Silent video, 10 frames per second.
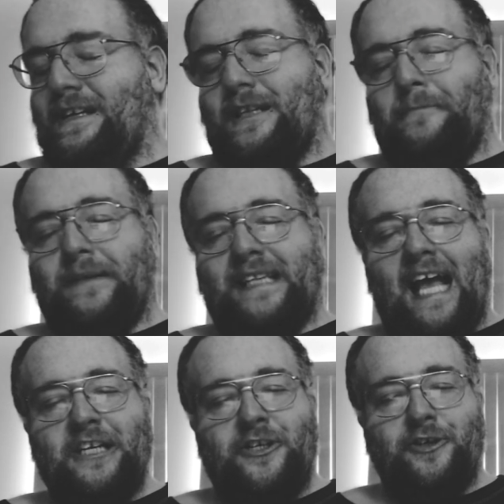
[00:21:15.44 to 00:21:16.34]
the
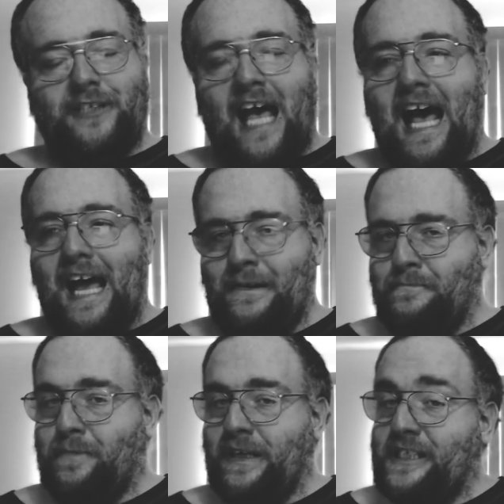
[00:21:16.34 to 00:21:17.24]
potential's high,
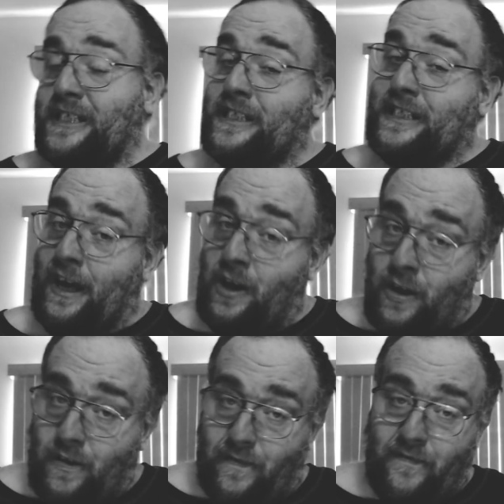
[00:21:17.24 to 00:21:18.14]
but he's
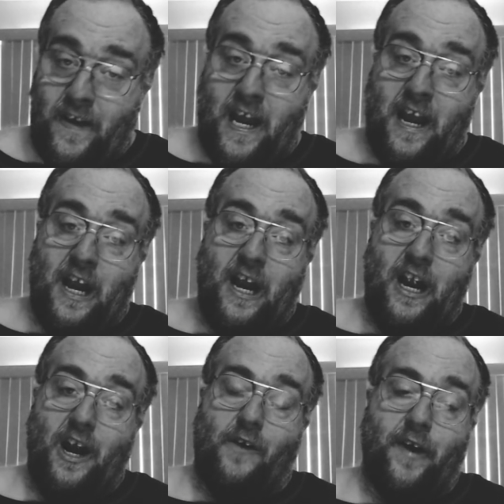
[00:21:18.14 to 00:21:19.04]
still
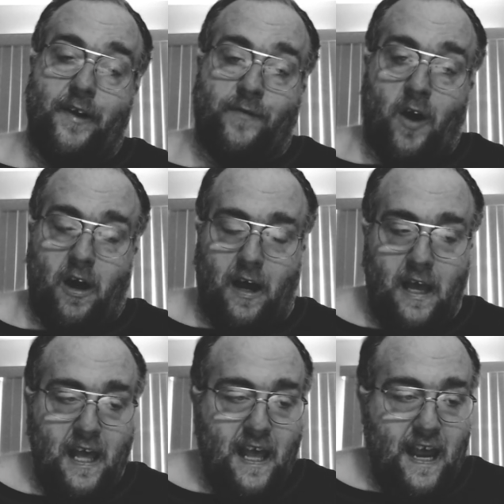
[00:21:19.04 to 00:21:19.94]
very raw.
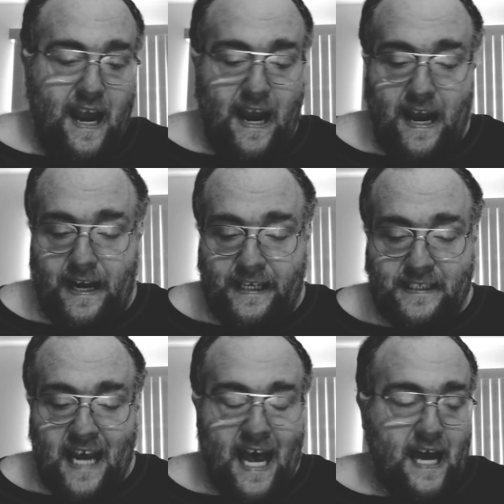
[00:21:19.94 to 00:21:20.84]
And
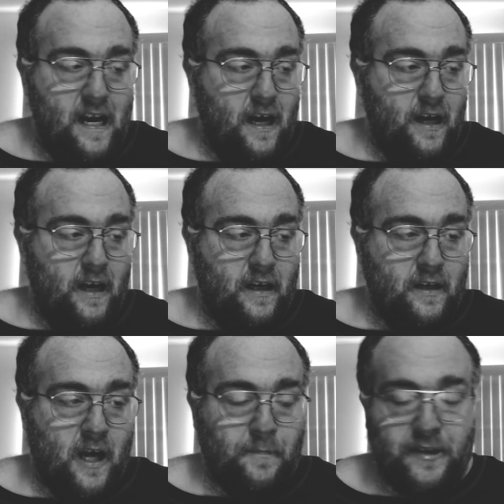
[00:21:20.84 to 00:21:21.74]
he's got a
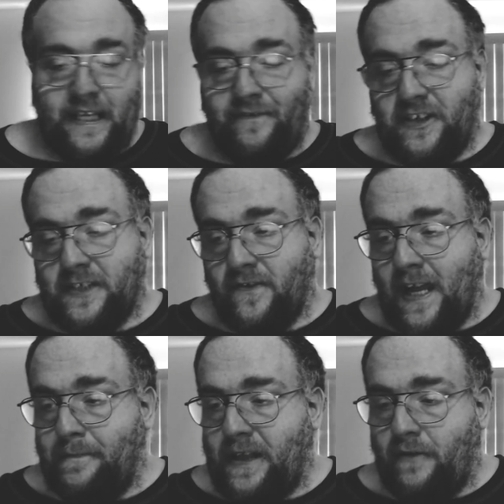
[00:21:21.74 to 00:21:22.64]
couple defensive
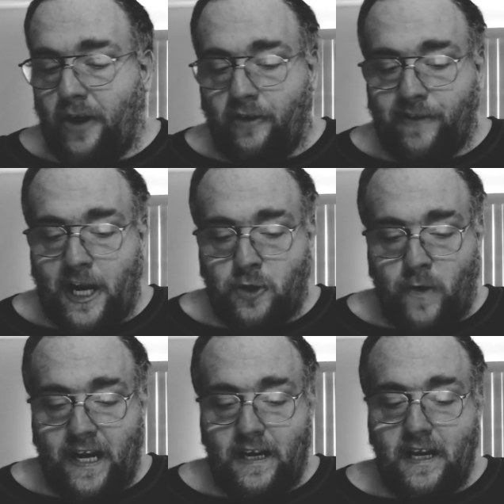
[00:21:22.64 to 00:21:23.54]
linemen that already
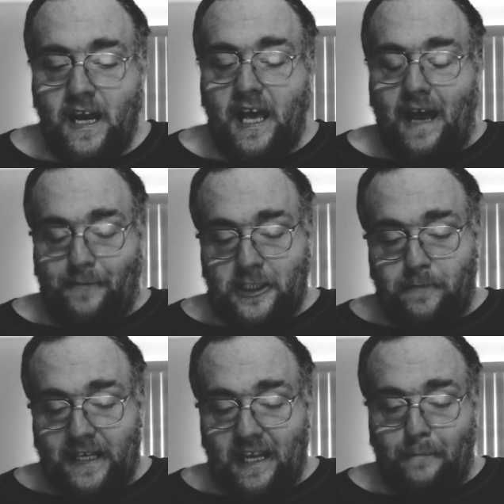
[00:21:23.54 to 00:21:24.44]
graduated. I'm
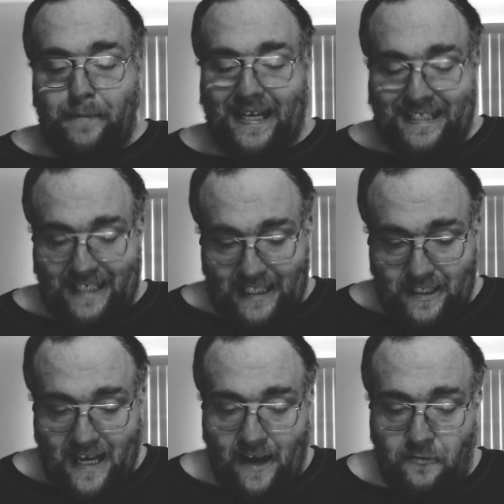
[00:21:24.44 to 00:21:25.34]
expecting a big
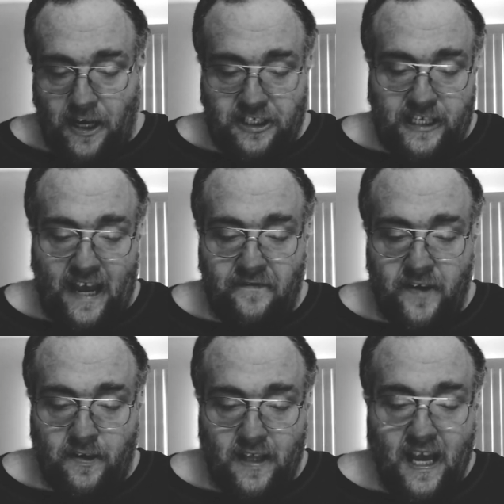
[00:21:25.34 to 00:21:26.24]
season out of Ray
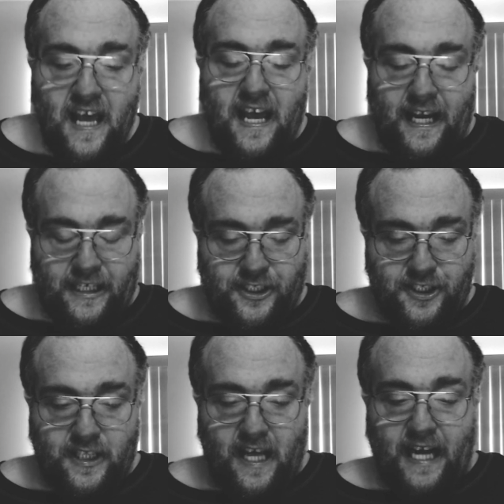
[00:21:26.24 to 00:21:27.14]
Saffold. He's
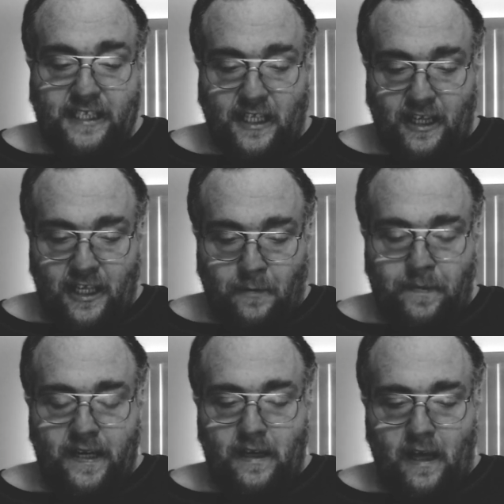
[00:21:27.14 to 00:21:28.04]
just like he's a little
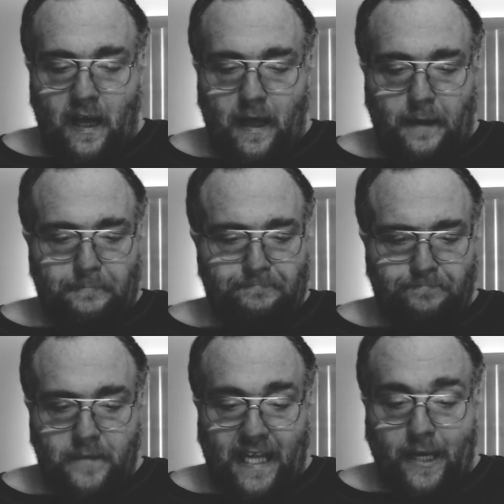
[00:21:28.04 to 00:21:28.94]
bit um,
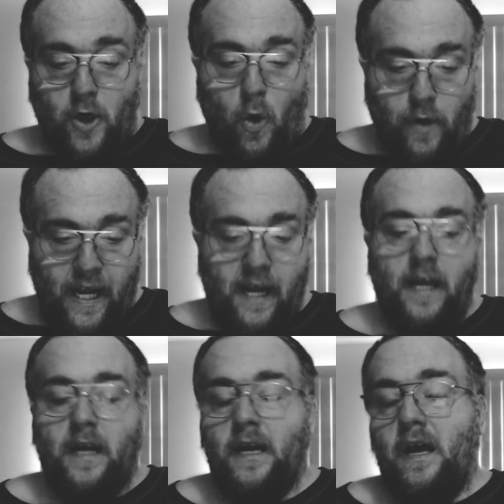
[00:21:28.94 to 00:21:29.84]
like Cody
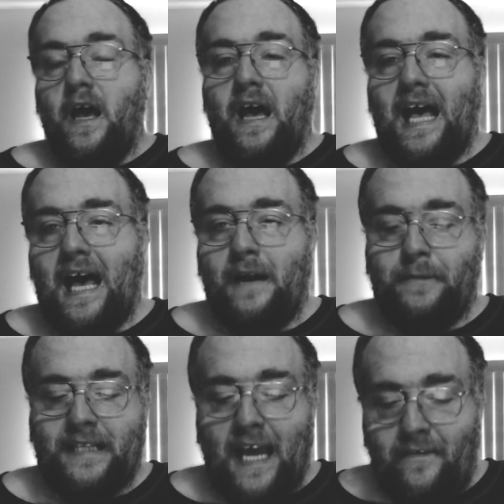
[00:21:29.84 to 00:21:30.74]
uh, out of
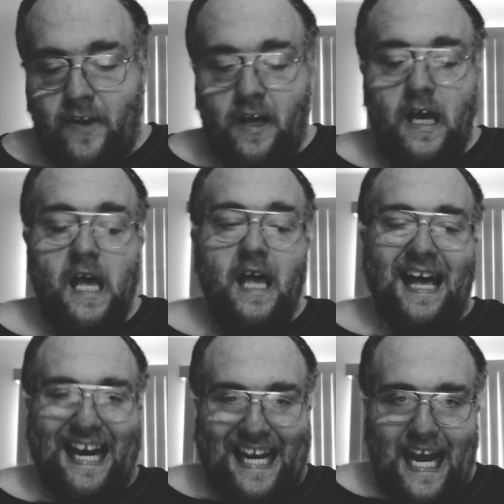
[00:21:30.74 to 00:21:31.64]
Batavia.
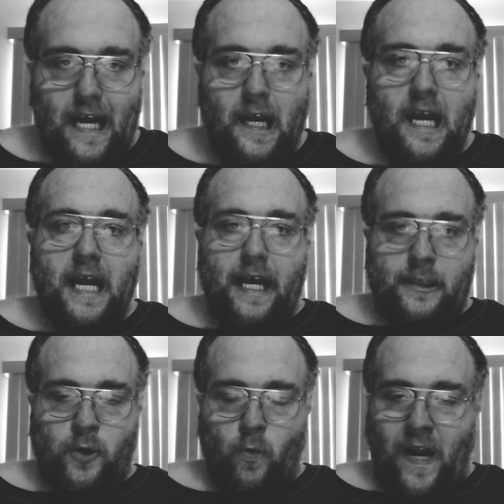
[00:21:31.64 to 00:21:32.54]
Again,
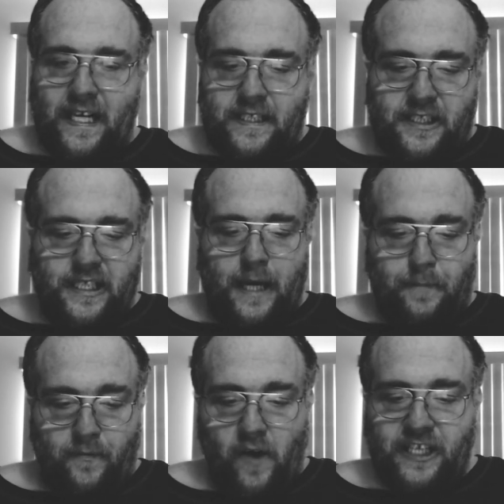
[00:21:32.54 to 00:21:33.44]
it's a wait and see,
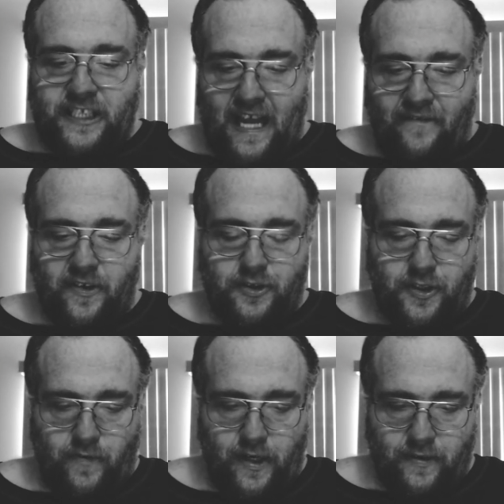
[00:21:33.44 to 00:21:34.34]
but Ray Saffold's the
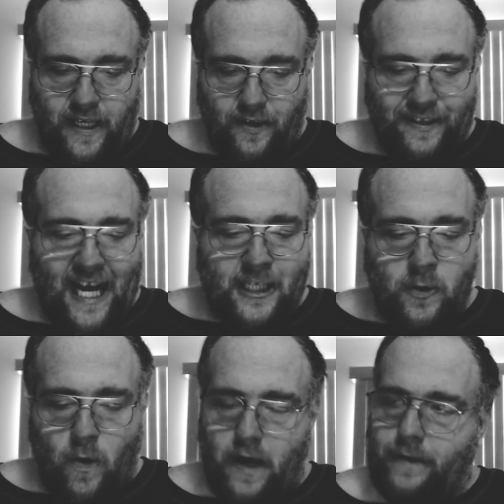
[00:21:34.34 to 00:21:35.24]
real deal. Next
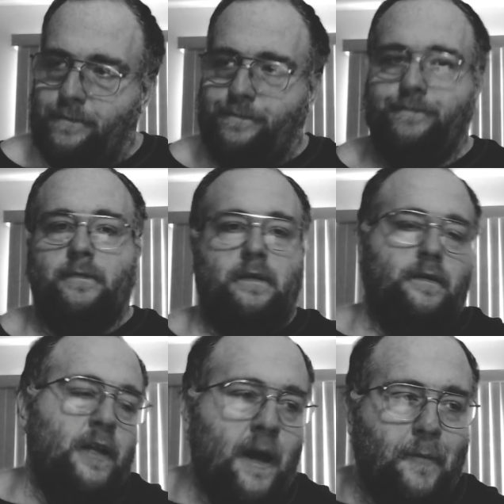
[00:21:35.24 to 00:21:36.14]
one,
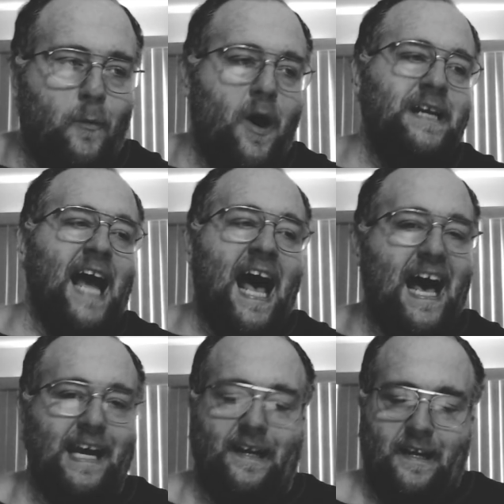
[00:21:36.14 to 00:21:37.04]
the number one
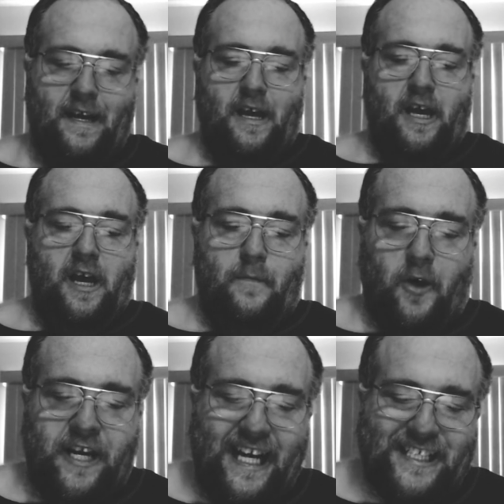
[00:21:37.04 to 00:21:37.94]
guy,
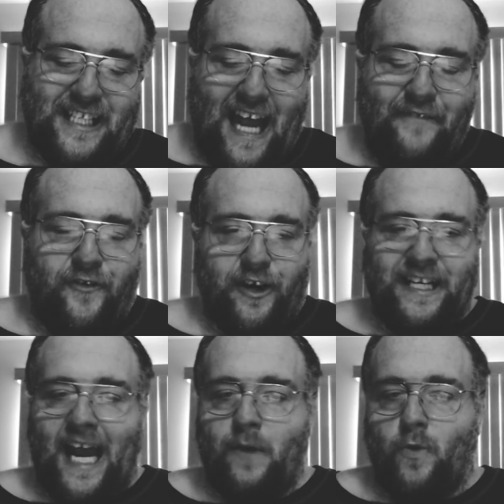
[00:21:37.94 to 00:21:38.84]
Marquise Lightfoot,
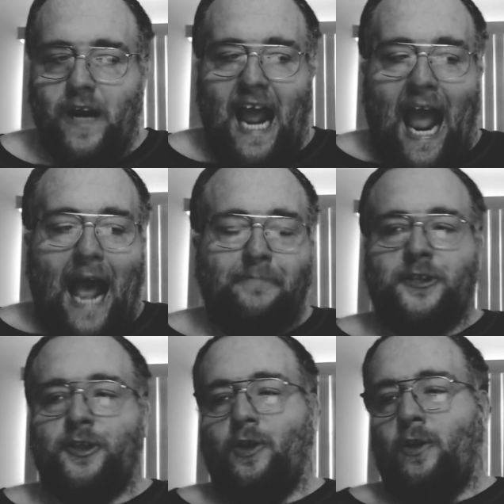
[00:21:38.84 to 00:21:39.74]
Kenwood,
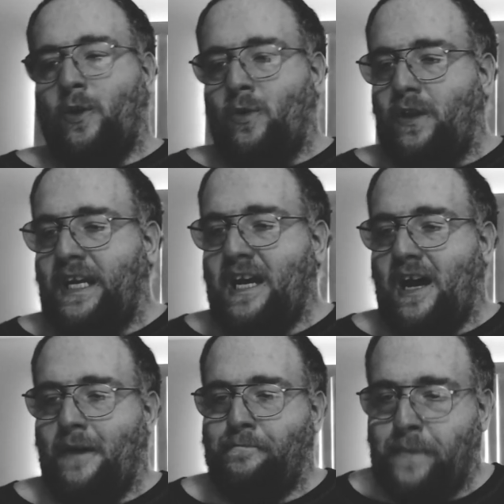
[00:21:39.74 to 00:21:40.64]
absolutely
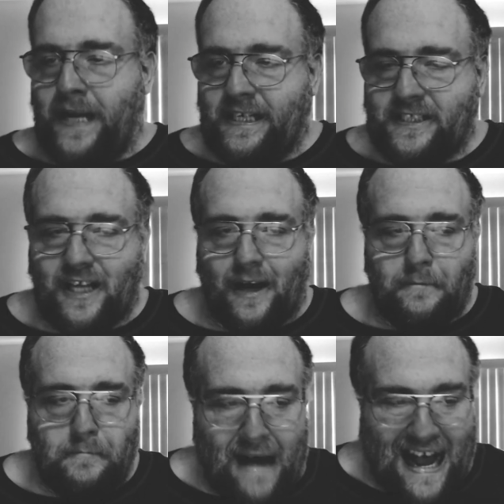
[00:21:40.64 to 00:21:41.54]
a beast, a
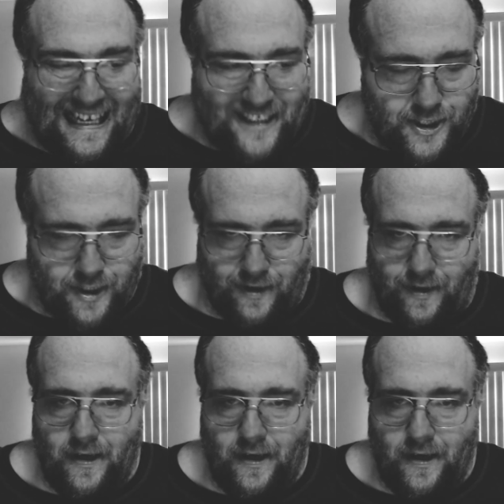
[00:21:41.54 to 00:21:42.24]
monster.